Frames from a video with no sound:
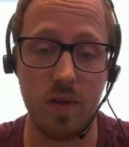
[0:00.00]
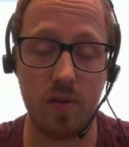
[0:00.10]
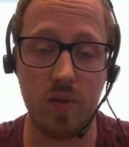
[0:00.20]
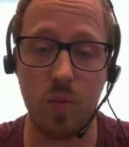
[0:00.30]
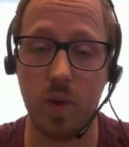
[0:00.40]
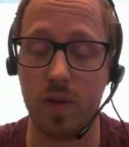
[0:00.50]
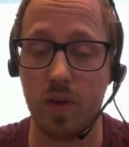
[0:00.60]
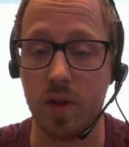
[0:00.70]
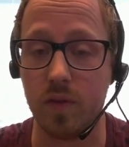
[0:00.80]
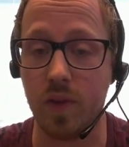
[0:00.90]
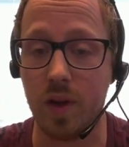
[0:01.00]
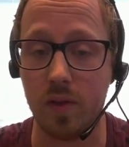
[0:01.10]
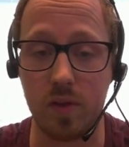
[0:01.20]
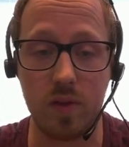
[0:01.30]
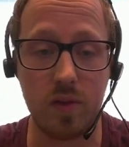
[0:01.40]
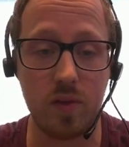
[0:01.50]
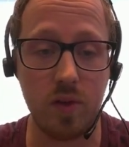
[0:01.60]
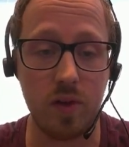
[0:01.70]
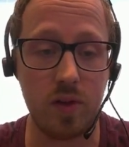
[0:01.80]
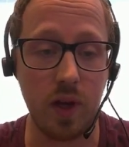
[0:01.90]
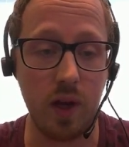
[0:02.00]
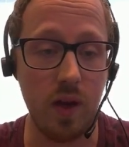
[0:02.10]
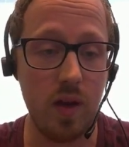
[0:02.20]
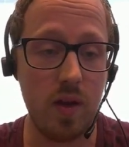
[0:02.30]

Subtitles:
So with advanced searching,